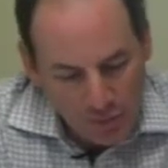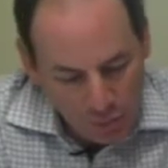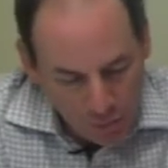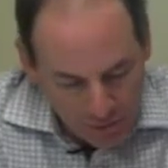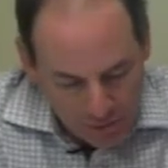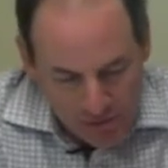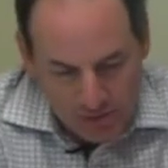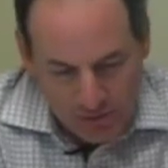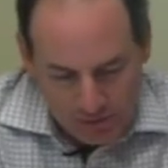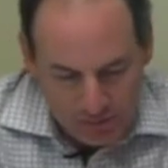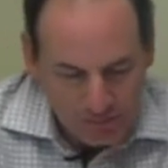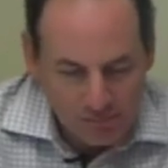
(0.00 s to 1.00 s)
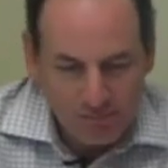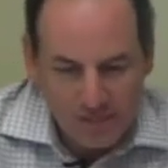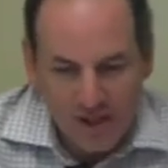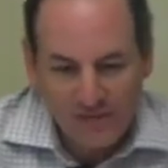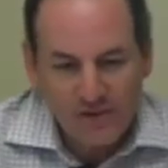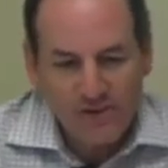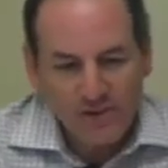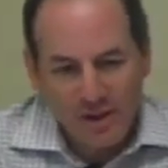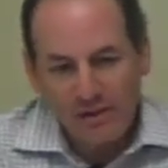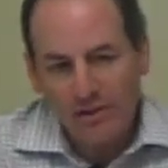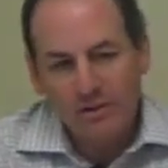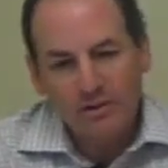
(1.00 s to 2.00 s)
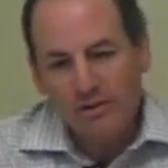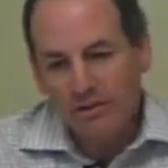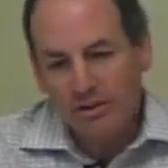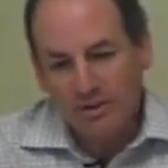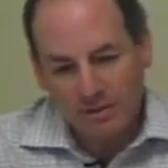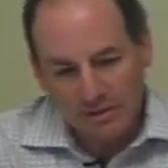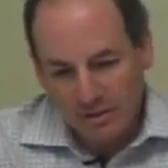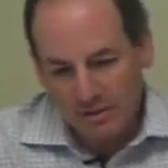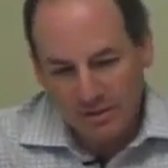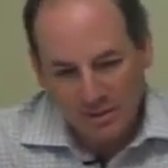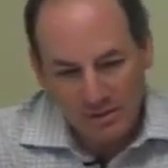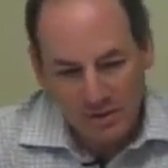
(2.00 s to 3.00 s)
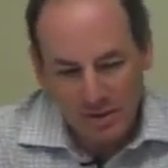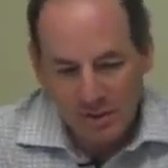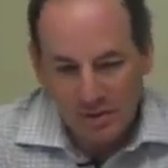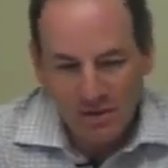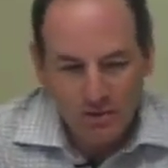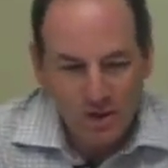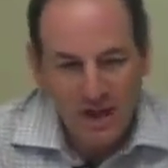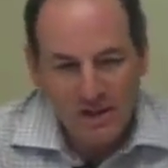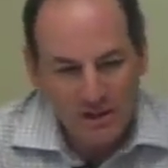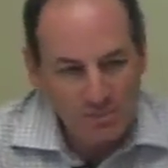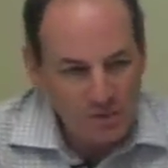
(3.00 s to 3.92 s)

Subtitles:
which has its tentacles in attracting